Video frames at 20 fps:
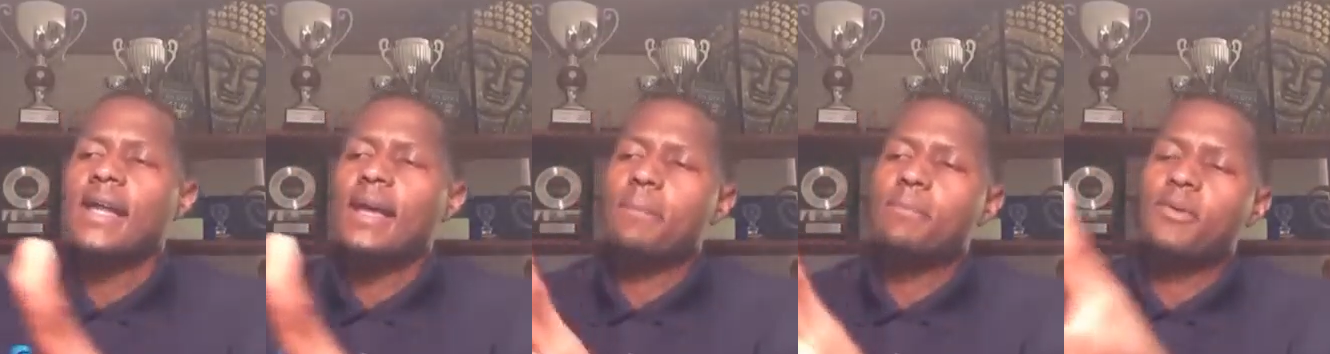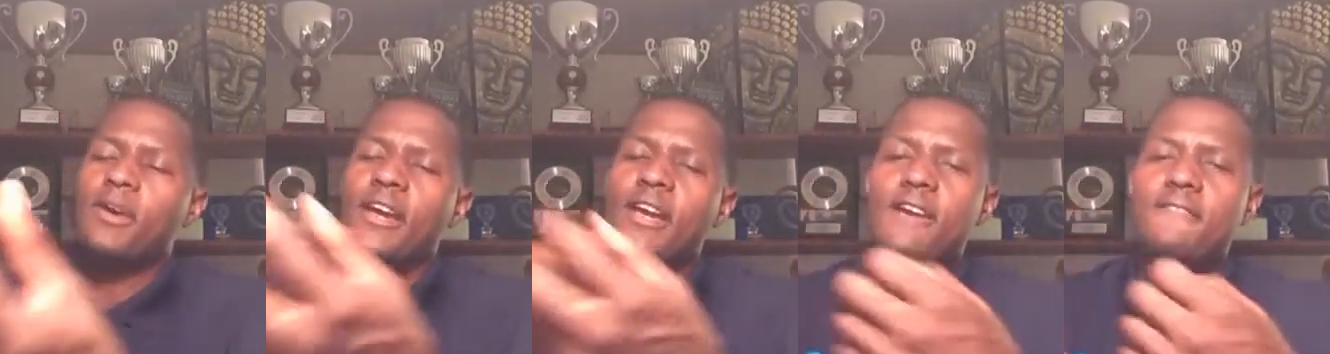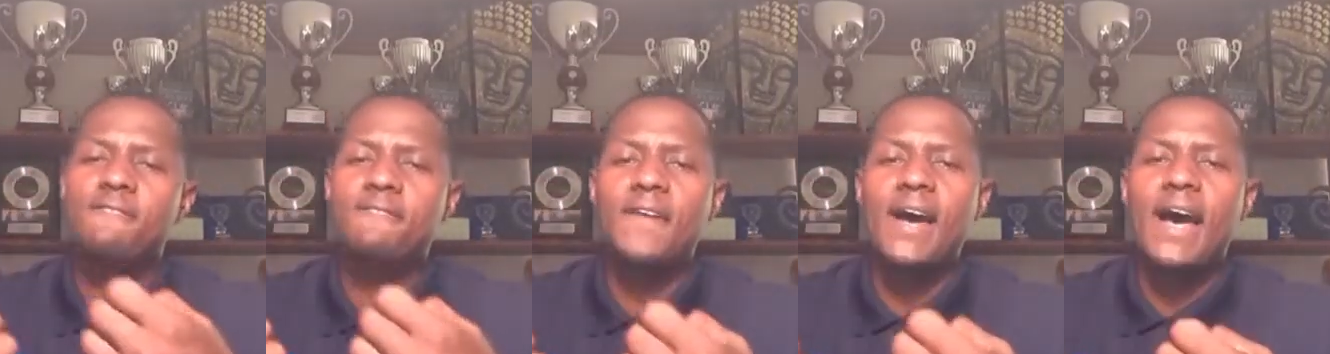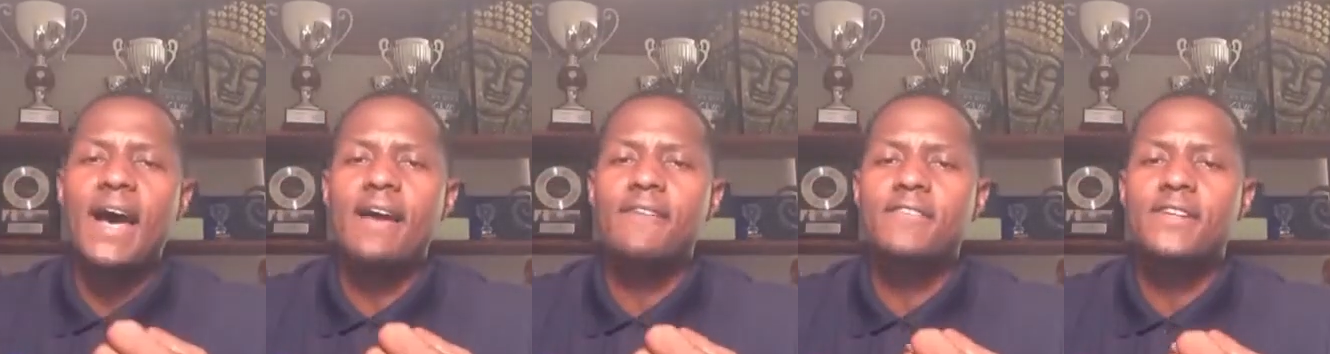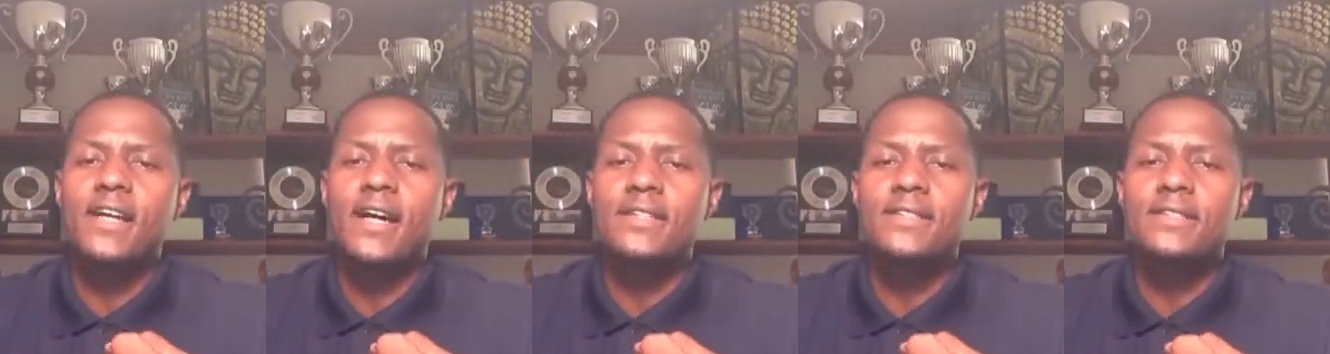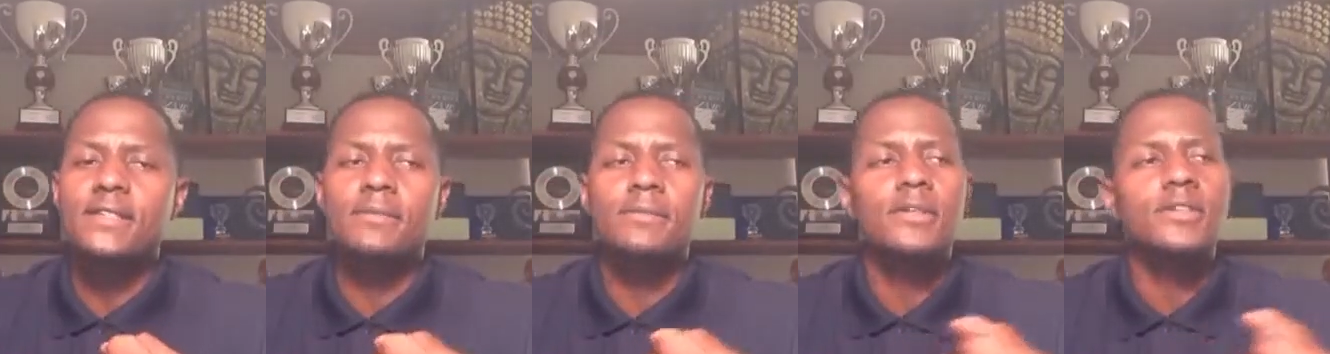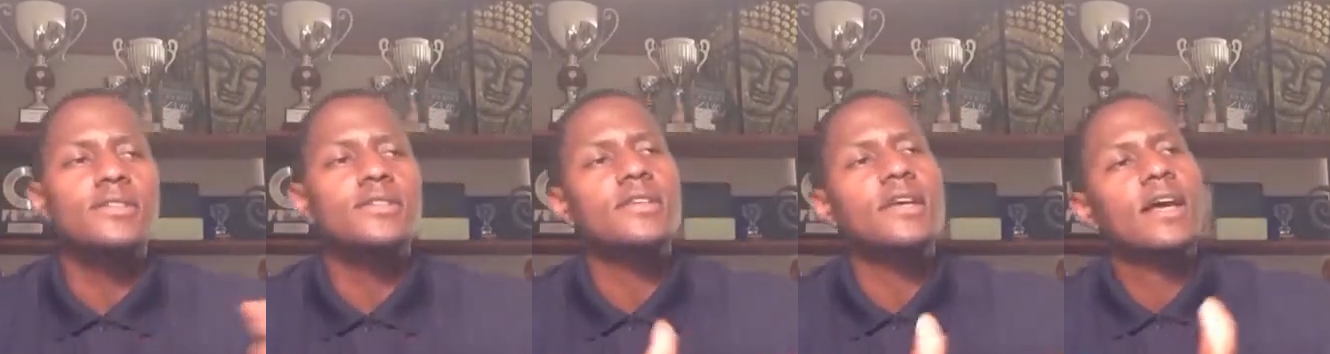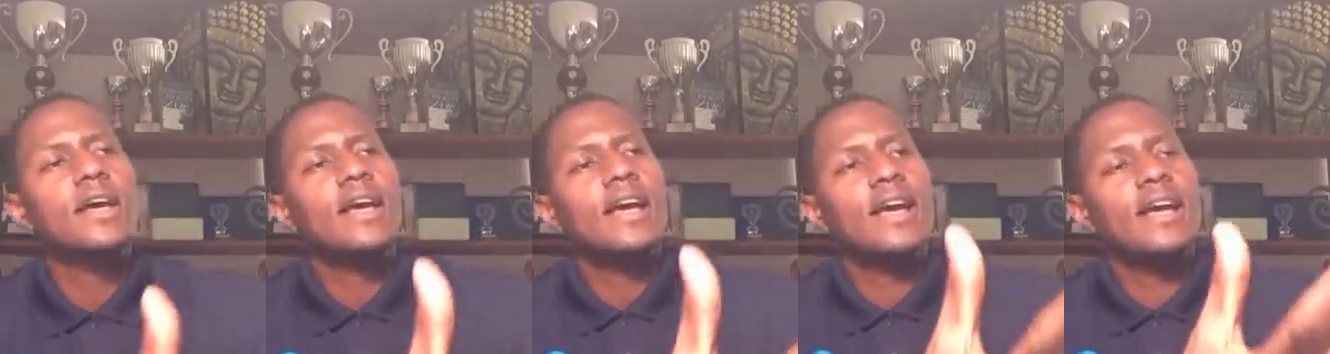and they bring in 5
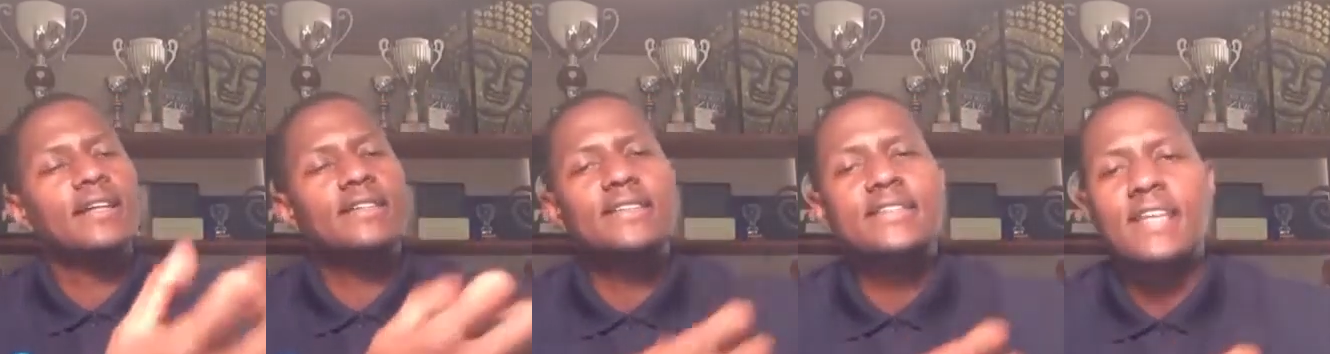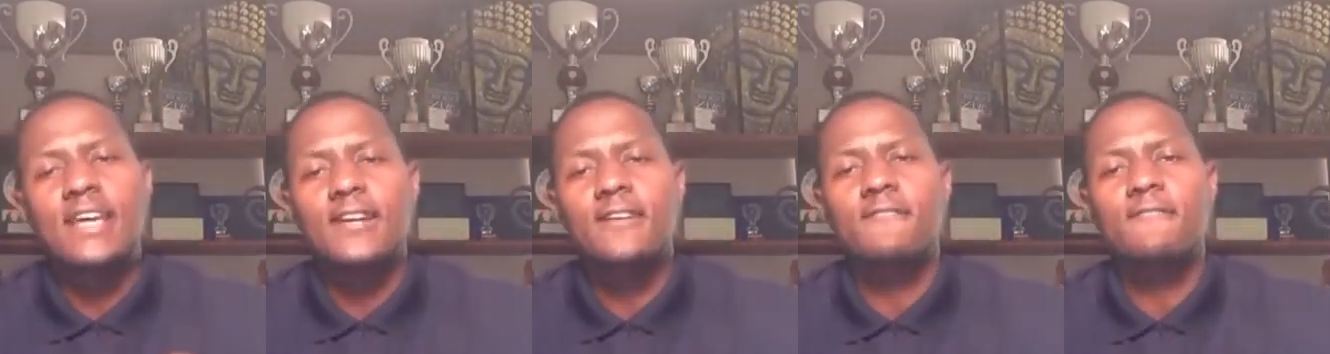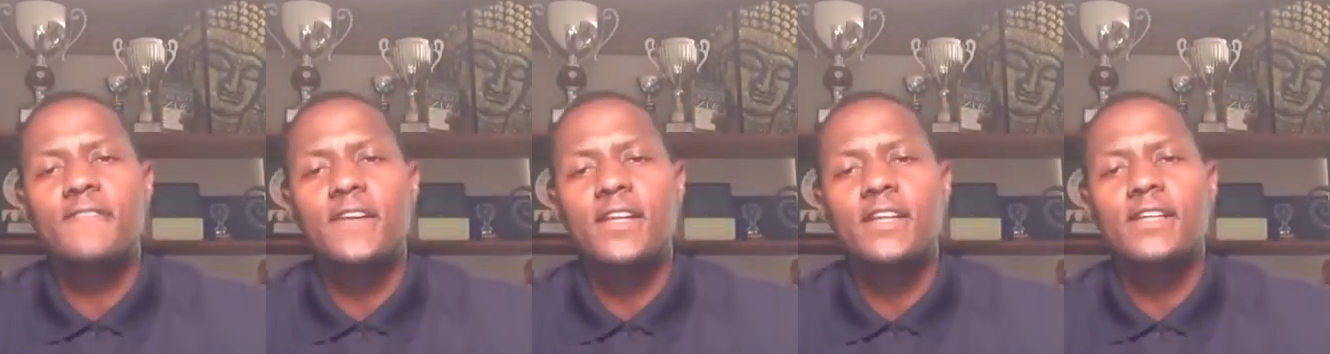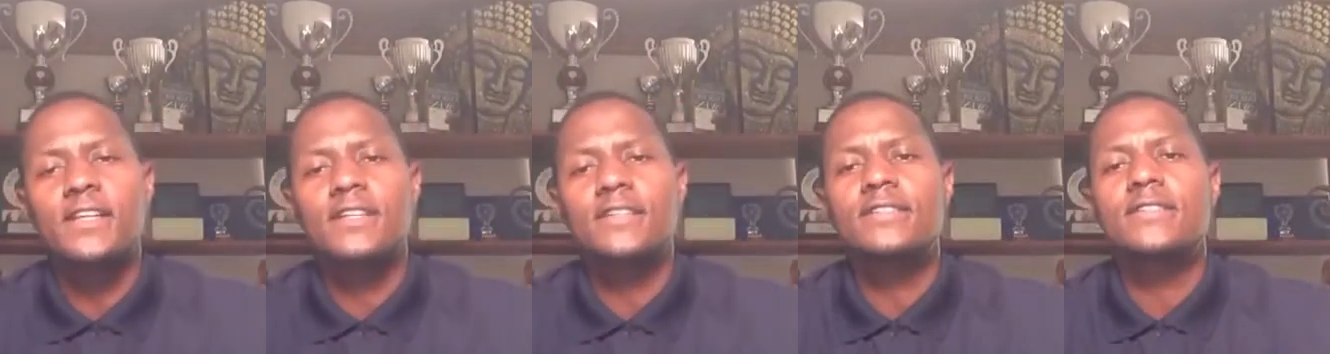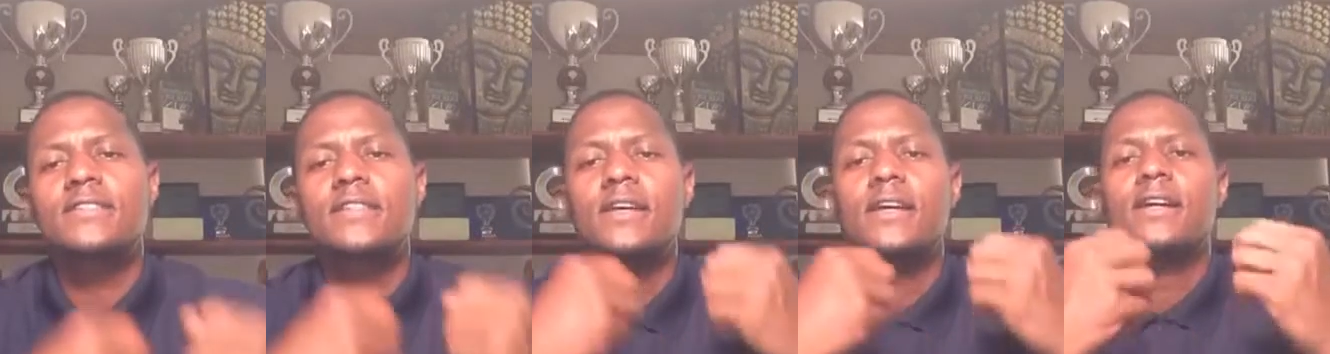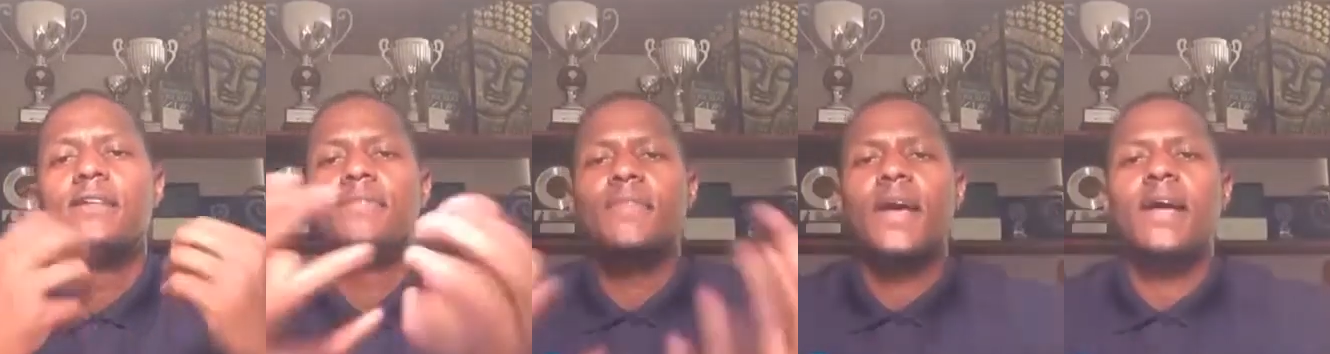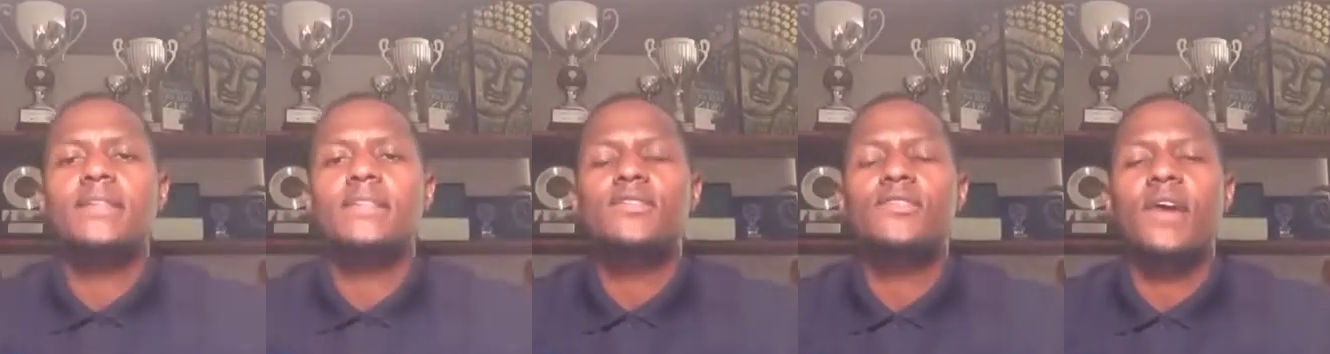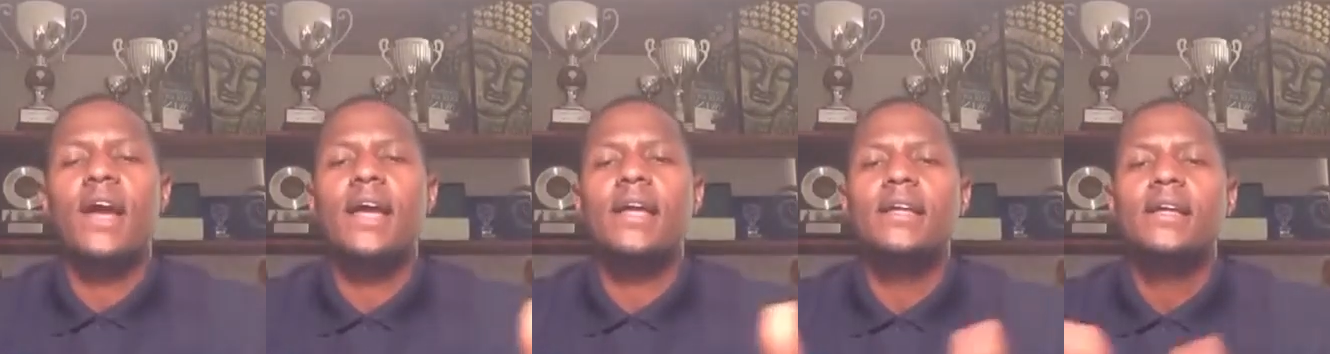customers and 10 affiliates, that's
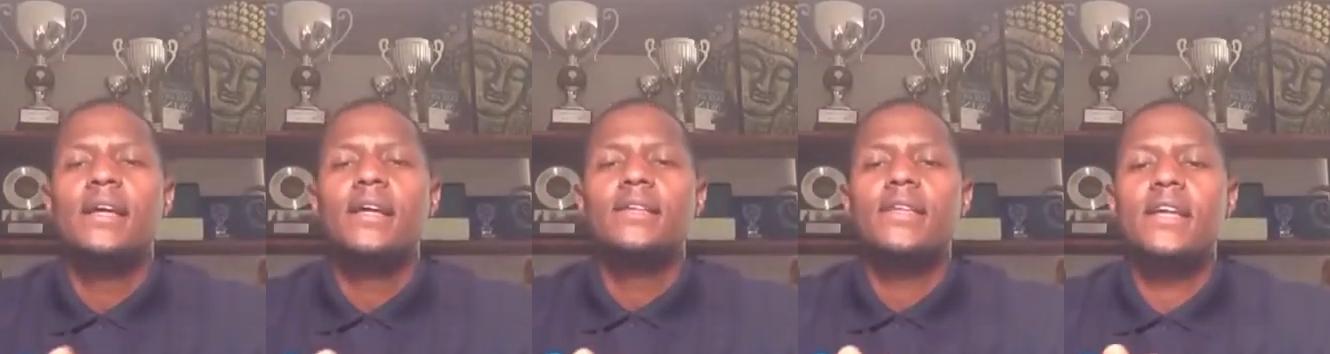right.